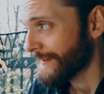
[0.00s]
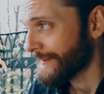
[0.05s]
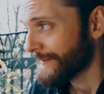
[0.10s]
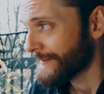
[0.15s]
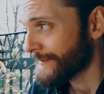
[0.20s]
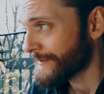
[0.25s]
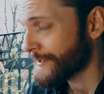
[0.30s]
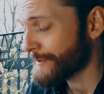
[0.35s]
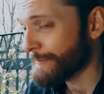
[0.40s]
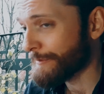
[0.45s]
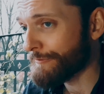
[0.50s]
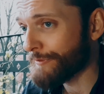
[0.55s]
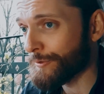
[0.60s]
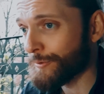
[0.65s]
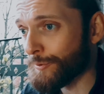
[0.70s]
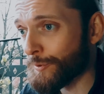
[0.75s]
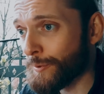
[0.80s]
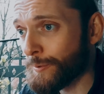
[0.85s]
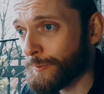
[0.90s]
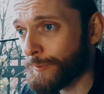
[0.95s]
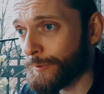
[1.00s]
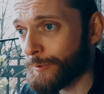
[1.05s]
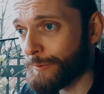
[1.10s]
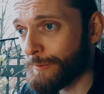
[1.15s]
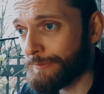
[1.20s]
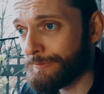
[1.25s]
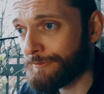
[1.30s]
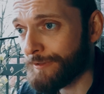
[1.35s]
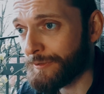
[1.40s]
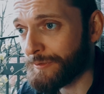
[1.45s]
some of you who
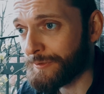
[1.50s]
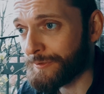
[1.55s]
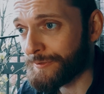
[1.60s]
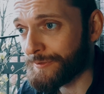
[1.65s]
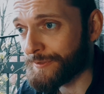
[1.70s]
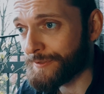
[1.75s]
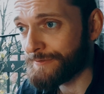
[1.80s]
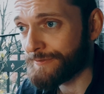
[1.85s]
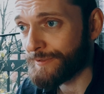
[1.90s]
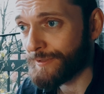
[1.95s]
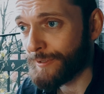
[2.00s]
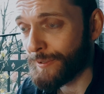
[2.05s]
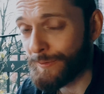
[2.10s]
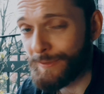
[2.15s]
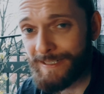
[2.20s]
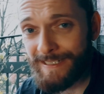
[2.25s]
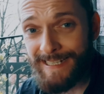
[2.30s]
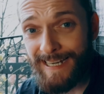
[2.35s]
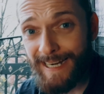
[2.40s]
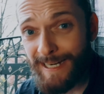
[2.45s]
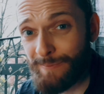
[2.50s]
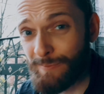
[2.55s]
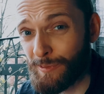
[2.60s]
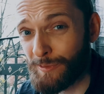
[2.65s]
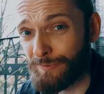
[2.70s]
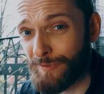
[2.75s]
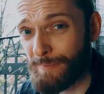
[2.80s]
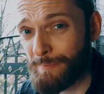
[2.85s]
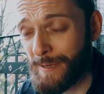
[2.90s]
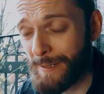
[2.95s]
have followed us for a long time will
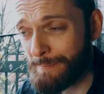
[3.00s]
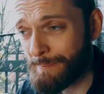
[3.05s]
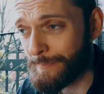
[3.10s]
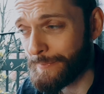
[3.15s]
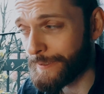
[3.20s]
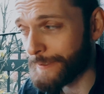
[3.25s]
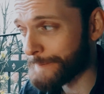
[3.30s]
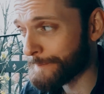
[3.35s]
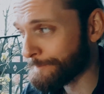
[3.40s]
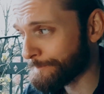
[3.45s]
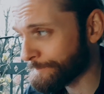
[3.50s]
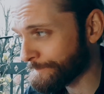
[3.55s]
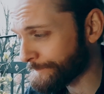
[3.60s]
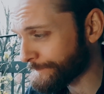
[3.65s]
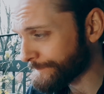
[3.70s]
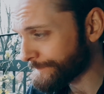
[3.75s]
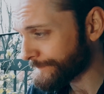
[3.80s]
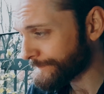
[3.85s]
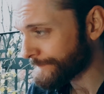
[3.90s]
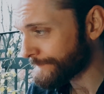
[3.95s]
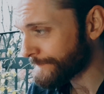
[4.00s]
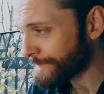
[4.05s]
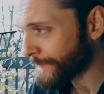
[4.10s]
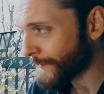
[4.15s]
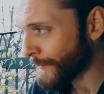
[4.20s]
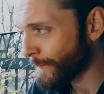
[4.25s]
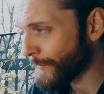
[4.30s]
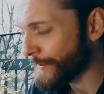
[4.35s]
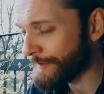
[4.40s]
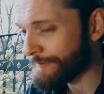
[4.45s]
remember
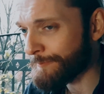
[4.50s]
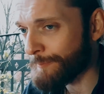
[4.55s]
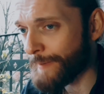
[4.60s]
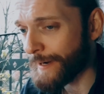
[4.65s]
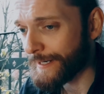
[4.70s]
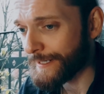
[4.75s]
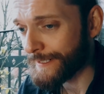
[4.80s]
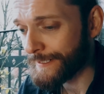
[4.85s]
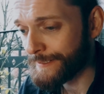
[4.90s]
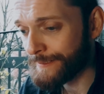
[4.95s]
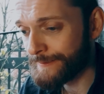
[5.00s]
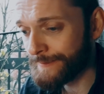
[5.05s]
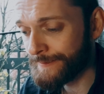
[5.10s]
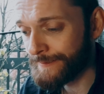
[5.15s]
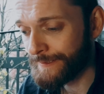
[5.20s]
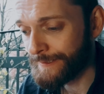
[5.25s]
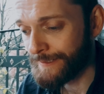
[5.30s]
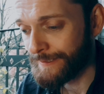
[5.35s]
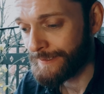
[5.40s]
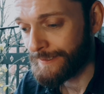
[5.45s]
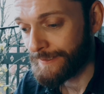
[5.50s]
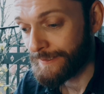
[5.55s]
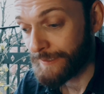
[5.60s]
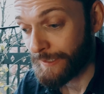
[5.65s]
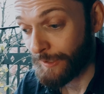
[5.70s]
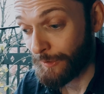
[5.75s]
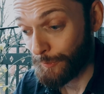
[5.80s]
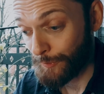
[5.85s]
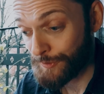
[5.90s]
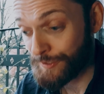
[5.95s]
one of my
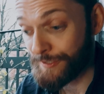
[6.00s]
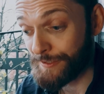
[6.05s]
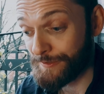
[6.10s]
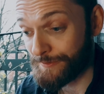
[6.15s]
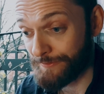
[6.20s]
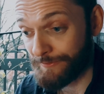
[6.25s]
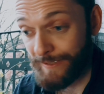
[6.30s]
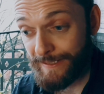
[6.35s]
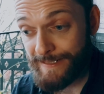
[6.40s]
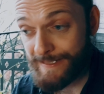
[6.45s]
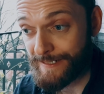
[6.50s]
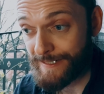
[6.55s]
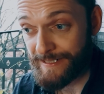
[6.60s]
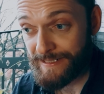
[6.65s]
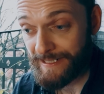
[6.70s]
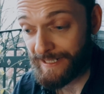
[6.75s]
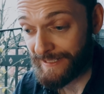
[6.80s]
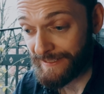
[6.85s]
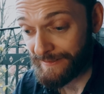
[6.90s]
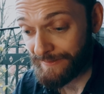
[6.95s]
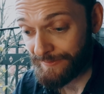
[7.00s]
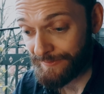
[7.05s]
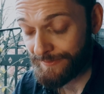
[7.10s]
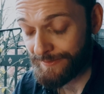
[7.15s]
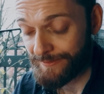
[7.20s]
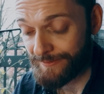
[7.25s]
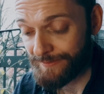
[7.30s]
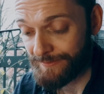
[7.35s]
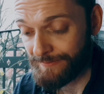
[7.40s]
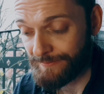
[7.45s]
closest friends in life,
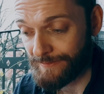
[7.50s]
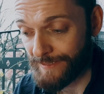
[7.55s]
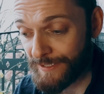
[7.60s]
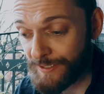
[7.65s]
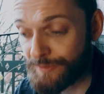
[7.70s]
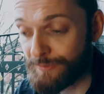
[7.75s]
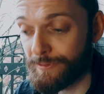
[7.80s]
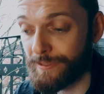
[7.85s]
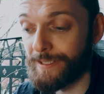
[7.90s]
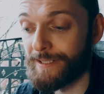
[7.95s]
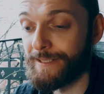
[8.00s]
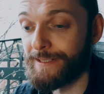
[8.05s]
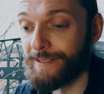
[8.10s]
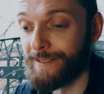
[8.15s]
literally,